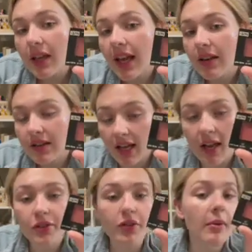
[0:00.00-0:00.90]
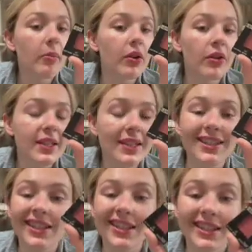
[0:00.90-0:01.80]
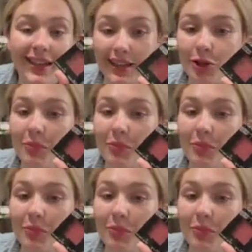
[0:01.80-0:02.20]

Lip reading: intense. Remember, this is a stage